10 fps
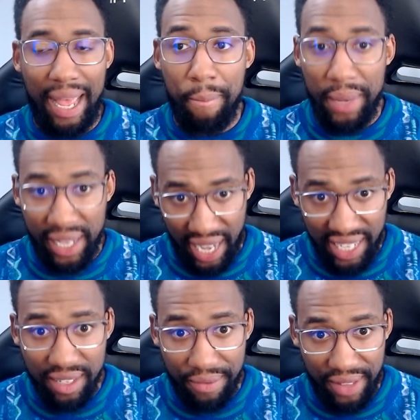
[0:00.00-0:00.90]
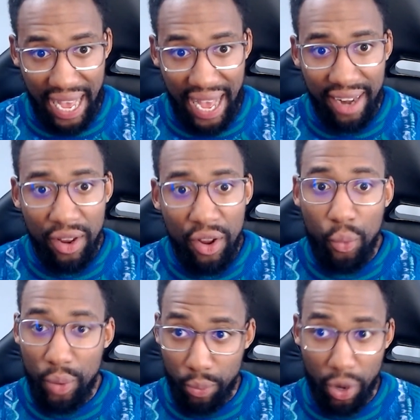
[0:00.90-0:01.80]
And because of that, we
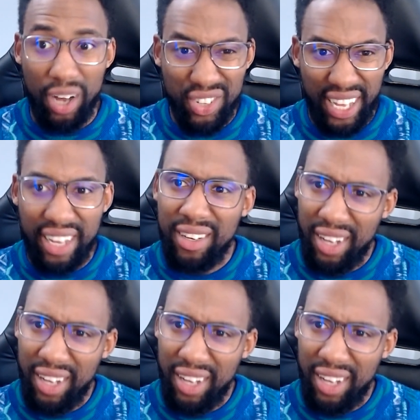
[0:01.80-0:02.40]
were also like,